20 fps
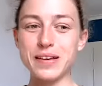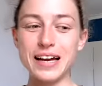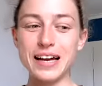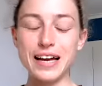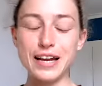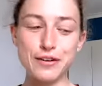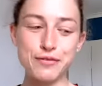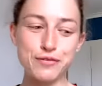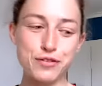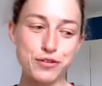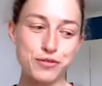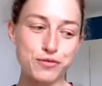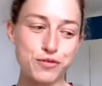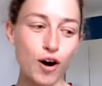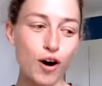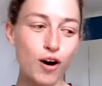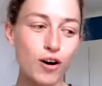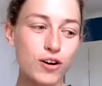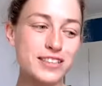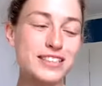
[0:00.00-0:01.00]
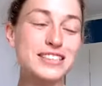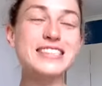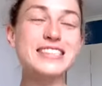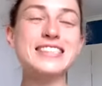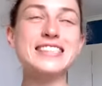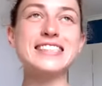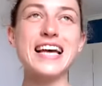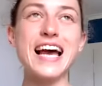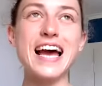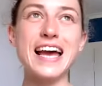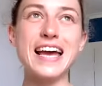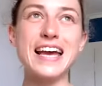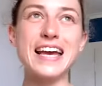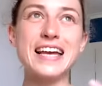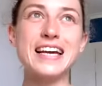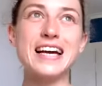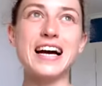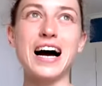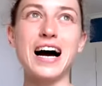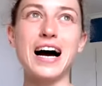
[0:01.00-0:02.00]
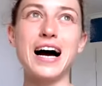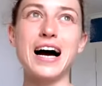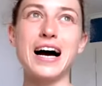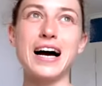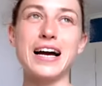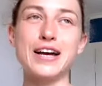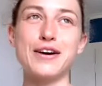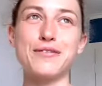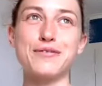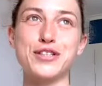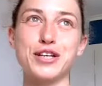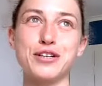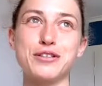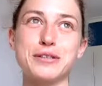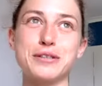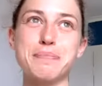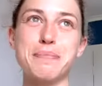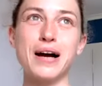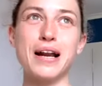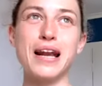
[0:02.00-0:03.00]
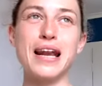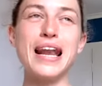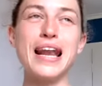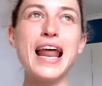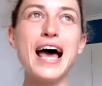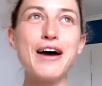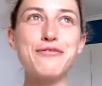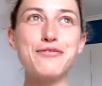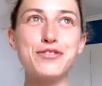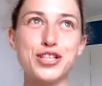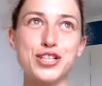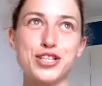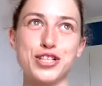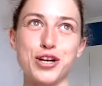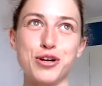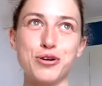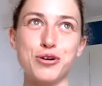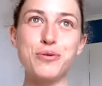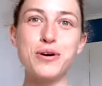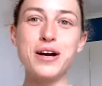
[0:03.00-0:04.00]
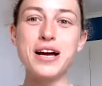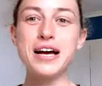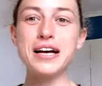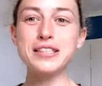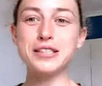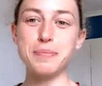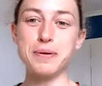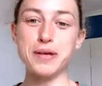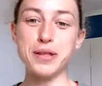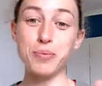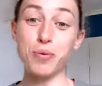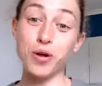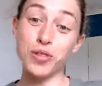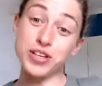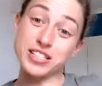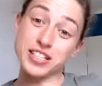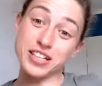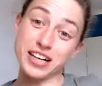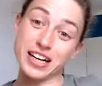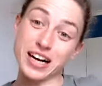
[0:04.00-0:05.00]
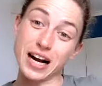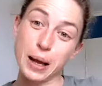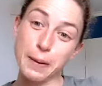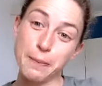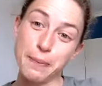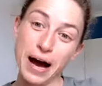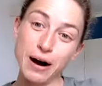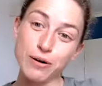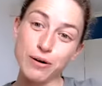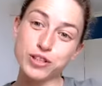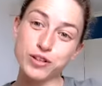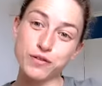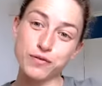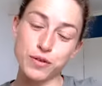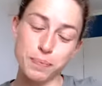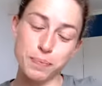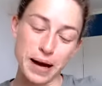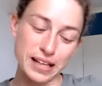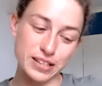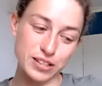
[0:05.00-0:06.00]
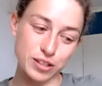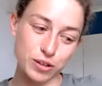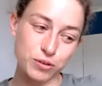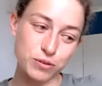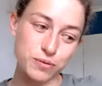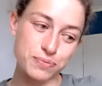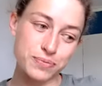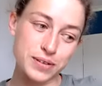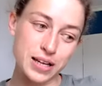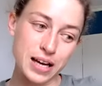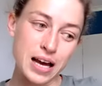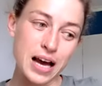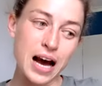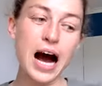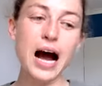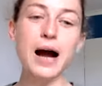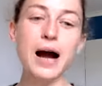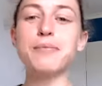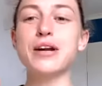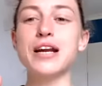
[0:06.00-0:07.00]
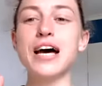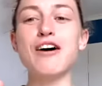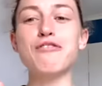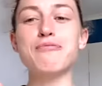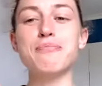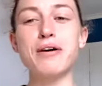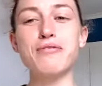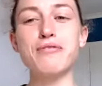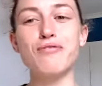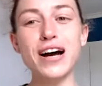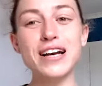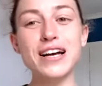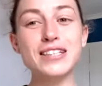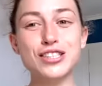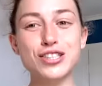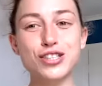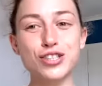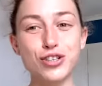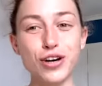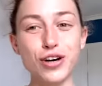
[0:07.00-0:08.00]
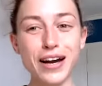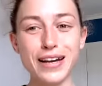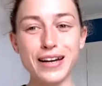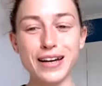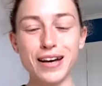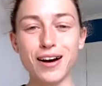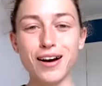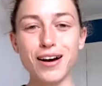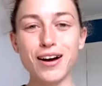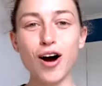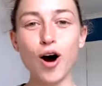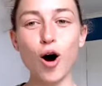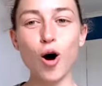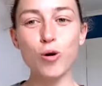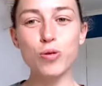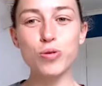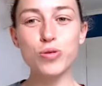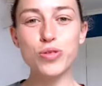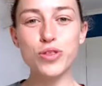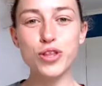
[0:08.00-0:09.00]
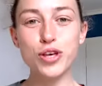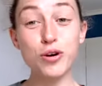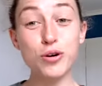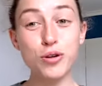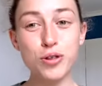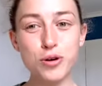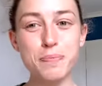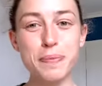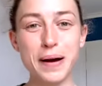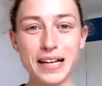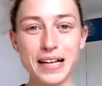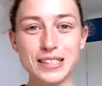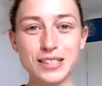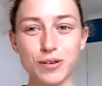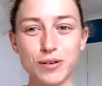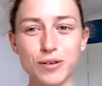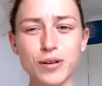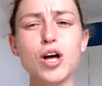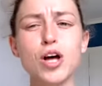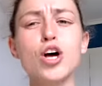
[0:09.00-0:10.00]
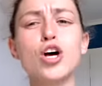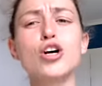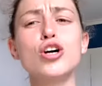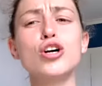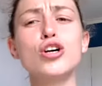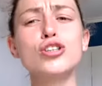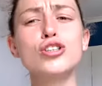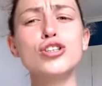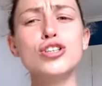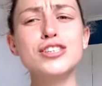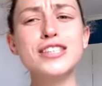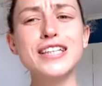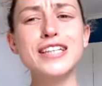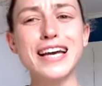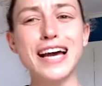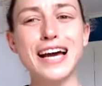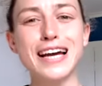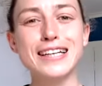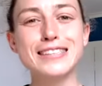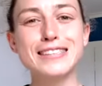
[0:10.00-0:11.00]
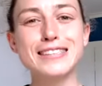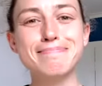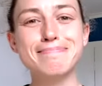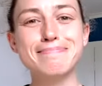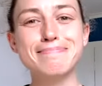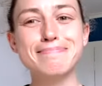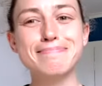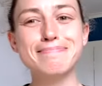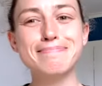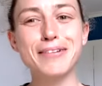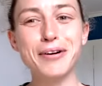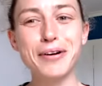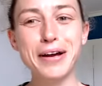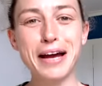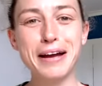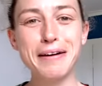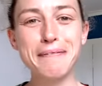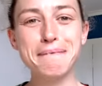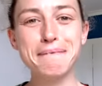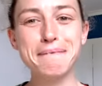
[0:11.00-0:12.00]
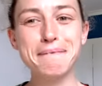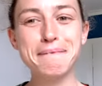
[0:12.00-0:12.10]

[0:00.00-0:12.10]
And if you've got, say, I have chosen my left shoe to be the one that's going to clip out of the pedal, I'm going to have my right trainer on the other pedal, just in case, okay?